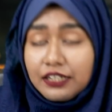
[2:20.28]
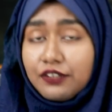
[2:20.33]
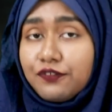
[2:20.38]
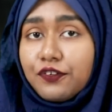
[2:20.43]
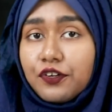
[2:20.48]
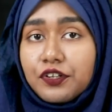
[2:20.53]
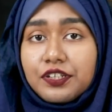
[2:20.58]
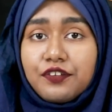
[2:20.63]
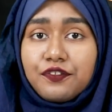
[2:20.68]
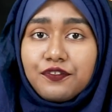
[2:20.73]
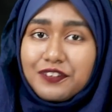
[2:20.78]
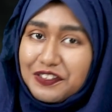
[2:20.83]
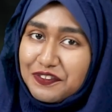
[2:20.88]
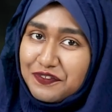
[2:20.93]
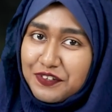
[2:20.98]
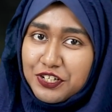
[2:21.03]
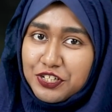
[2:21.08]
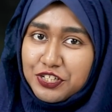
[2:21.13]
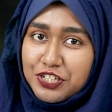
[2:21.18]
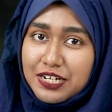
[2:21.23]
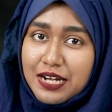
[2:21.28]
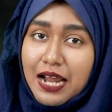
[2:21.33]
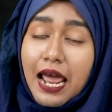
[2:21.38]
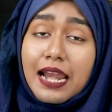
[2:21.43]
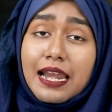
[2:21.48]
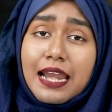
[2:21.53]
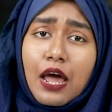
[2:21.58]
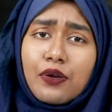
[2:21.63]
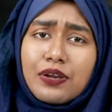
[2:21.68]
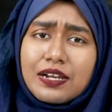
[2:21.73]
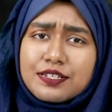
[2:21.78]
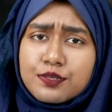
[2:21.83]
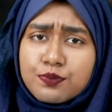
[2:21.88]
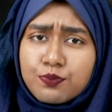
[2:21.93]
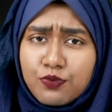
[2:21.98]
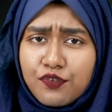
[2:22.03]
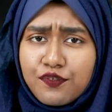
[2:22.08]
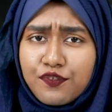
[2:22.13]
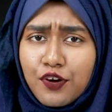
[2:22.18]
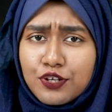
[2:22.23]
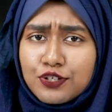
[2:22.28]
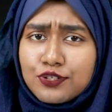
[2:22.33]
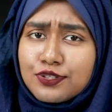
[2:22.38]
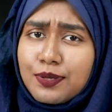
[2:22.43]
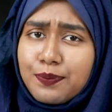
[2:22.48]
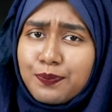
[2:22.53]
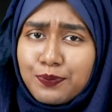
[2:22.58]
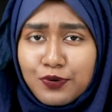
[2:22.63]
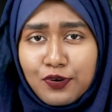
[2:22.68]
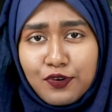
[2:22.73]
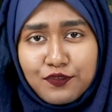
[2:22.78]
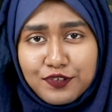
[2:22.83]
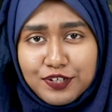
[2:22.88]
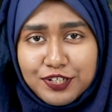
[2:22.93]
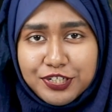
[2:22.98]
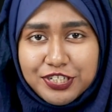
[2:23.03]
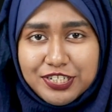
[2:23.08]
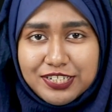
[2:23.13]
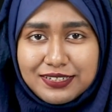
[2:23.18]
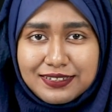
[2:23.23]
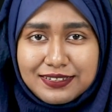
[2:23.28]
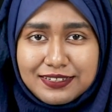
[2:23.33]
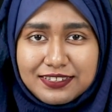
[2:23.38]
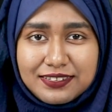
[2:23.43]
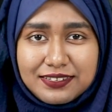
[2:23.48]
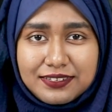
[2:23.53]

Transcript: it for the free version. Now let's move on to the pro version.